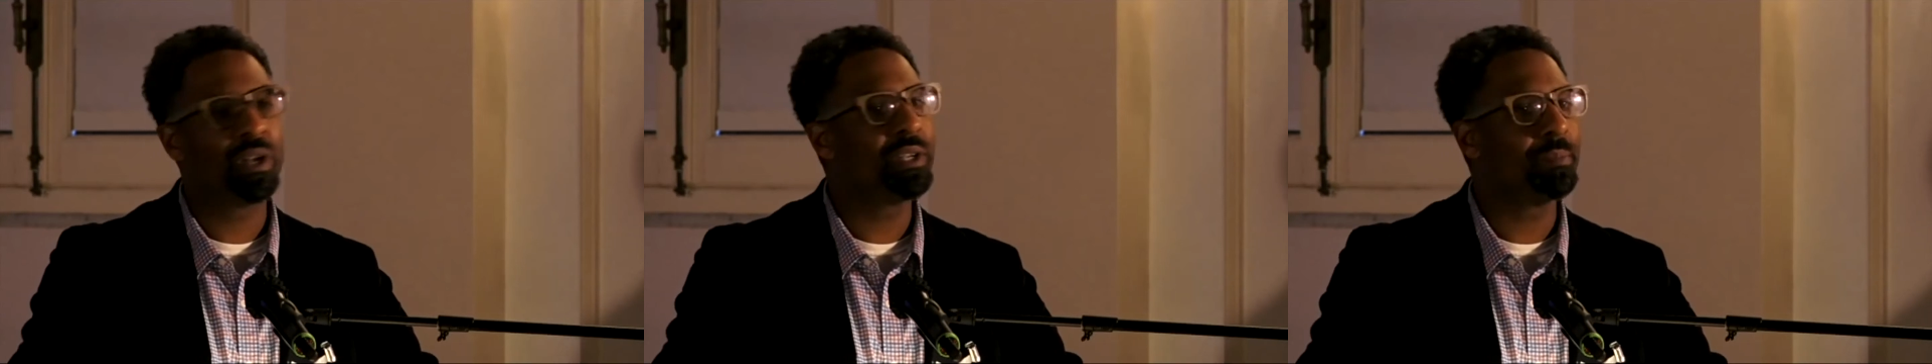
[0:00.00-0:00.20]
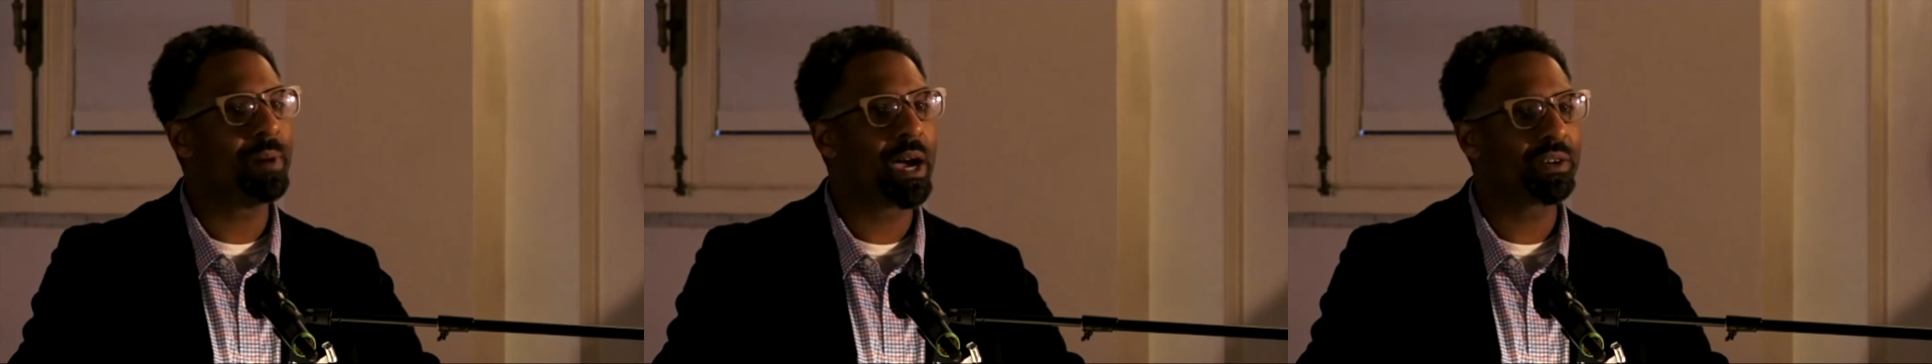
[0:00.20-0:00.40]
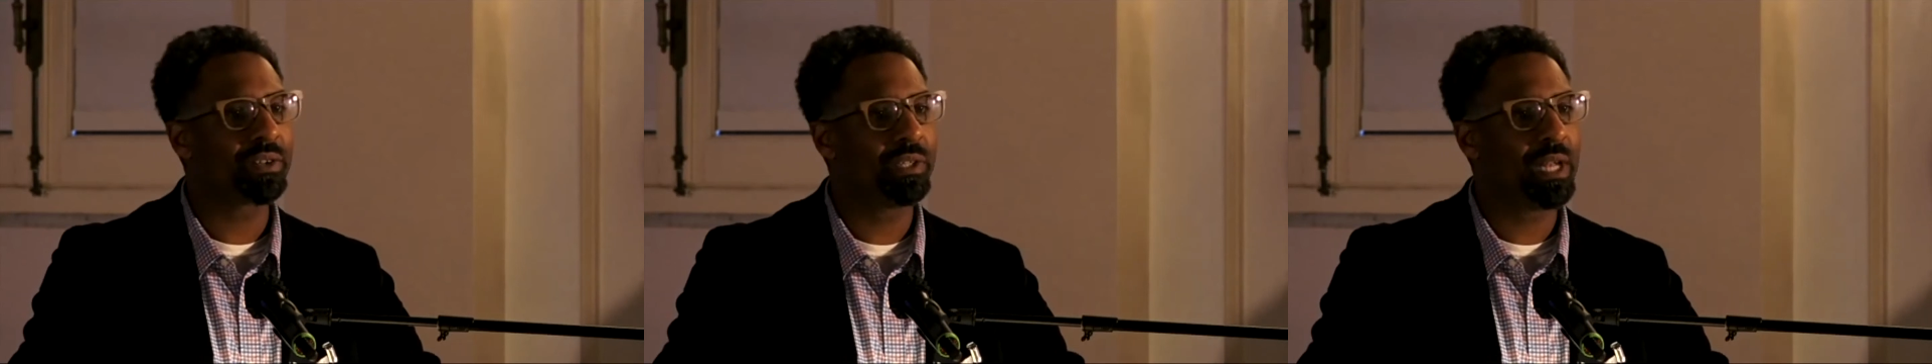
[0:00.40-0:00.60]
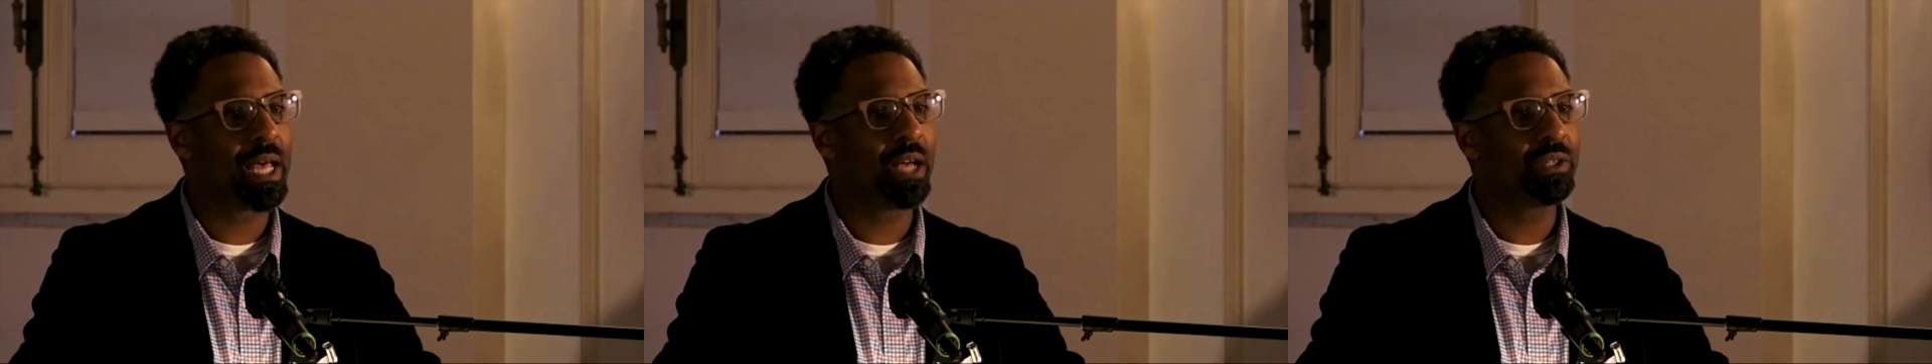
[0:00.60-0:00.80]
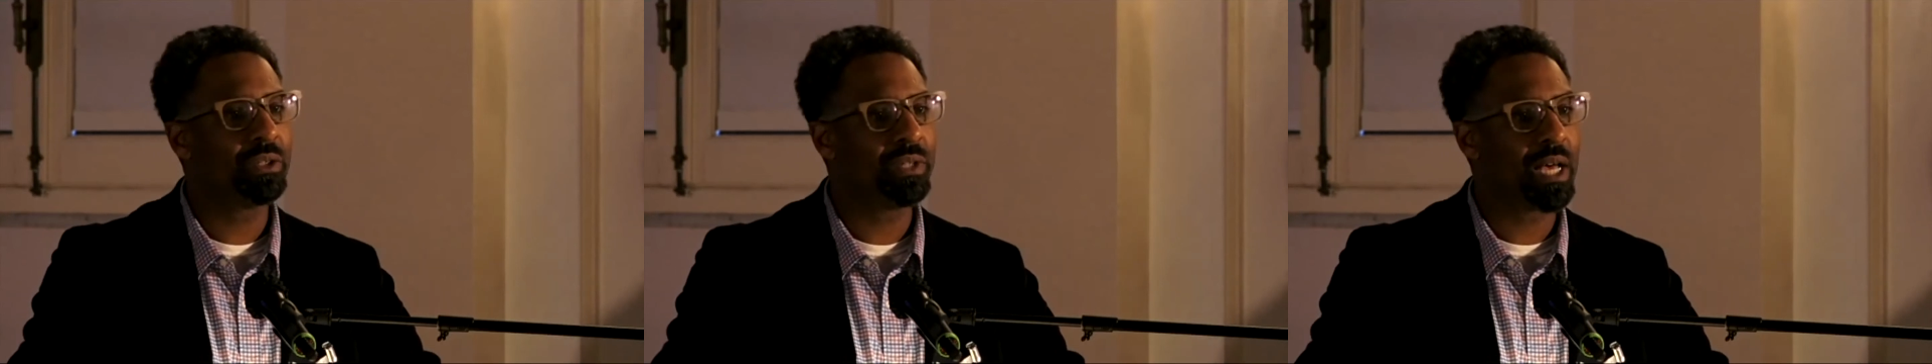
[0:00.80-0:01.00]
Democracy Now!
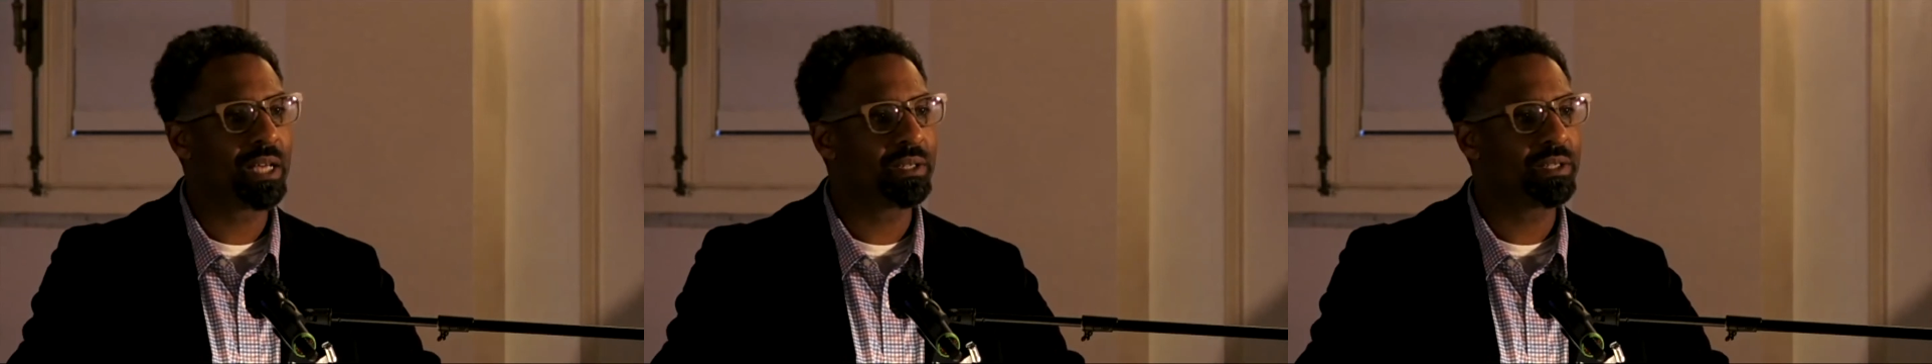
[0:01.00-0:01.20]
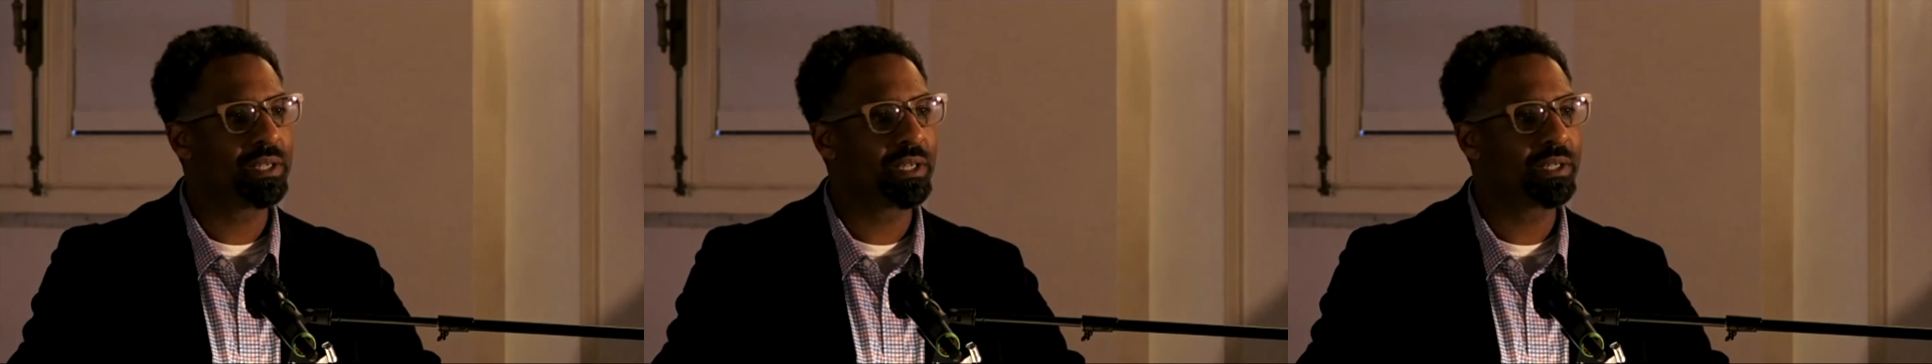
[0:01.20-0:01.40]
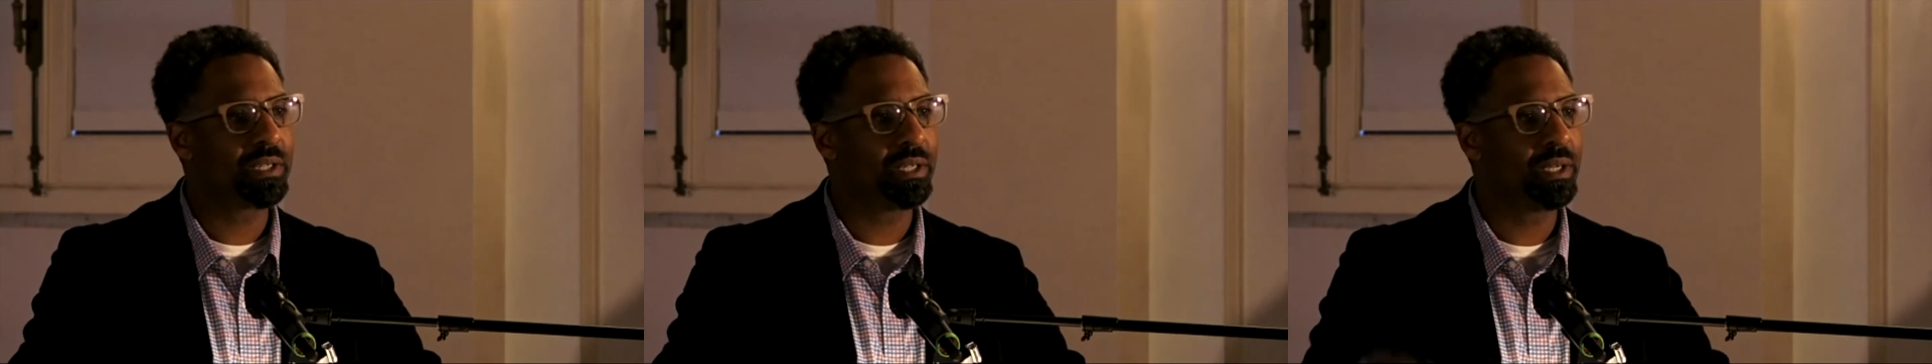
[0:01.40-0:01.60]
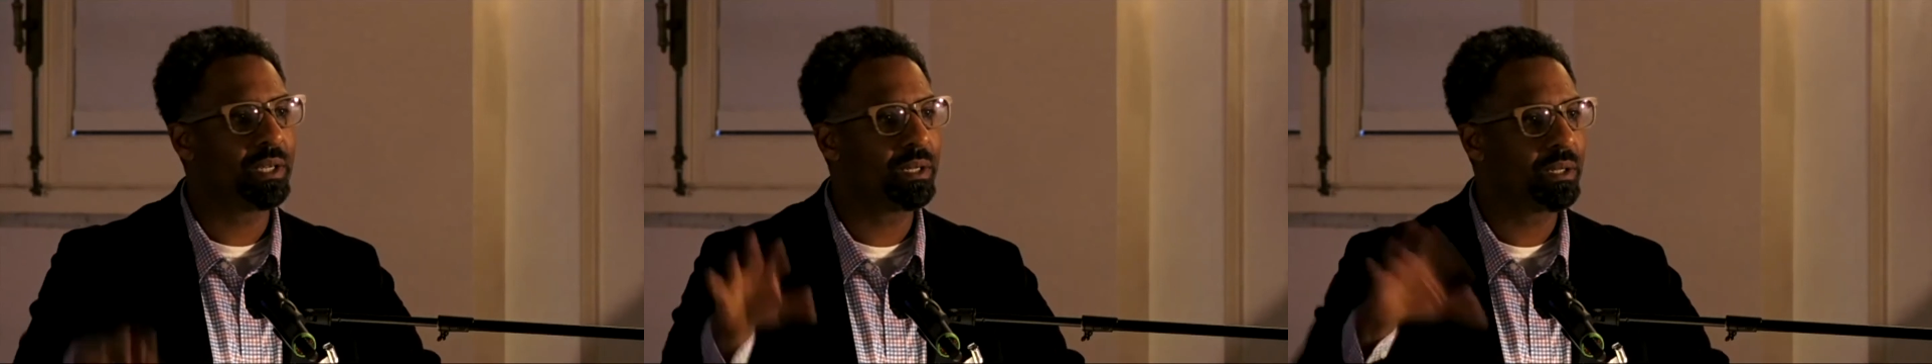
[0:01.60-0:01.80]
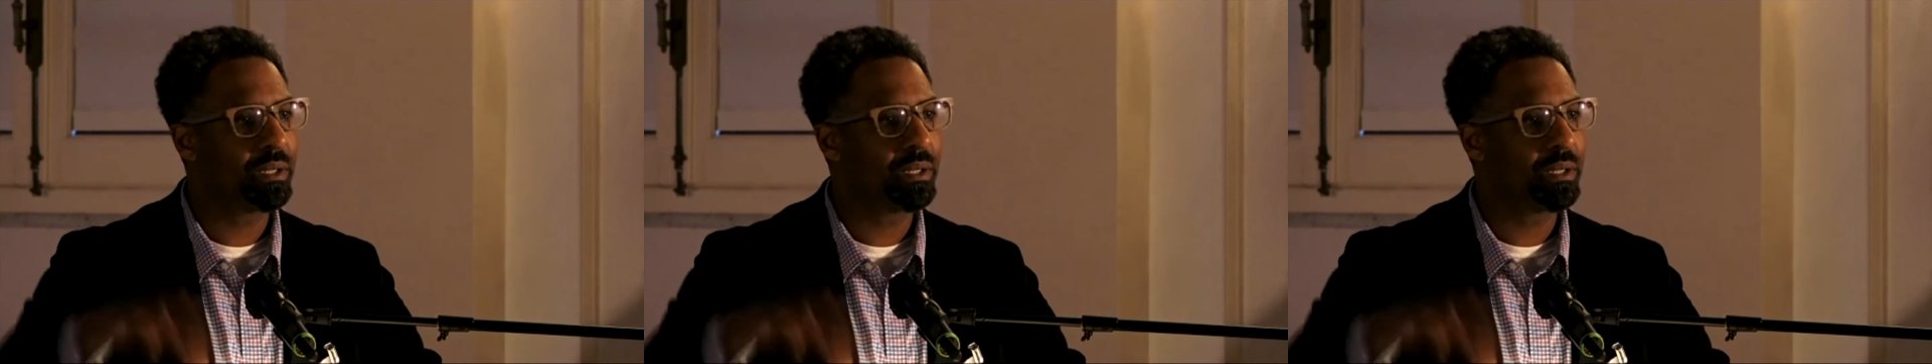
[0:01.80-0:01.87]
2016. Why do